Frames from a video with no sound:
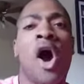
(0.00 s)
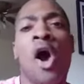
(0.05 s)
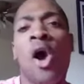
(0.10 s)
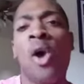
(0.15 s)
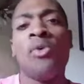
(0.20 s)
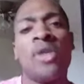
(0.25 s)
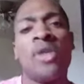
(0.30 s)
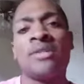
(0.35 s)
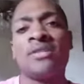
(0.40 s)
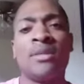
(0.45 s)

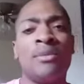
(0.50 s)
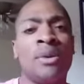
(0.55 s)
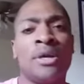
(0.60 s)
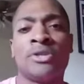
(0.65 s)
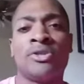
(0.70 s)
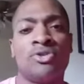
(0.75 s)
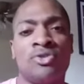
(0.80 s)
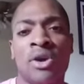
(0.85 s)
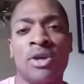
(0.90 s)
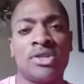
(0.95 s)
Oh, that's some
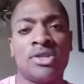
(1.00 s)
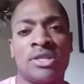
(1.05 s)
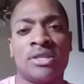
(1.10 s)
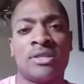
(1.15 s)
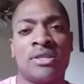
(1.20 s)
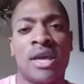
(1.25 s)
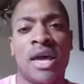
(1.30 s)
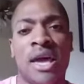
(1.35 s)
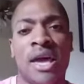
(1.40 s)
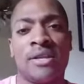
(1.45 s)
construction
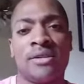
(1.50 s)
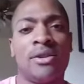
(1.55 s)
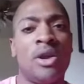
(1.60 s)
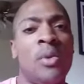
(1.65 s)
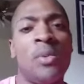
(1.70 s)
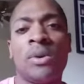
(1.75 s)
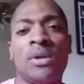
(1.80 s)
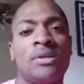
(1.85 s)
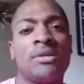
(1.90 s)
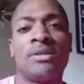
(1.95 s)
site.
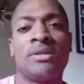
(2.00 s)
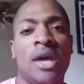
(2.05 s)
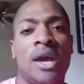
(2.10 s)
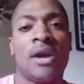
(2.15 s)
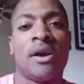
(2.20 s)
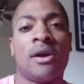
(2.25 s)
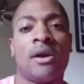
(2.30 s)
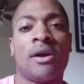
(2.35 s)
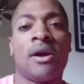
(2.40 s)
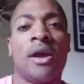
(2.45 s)
No one's
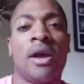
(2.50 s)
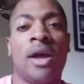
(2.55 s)
there."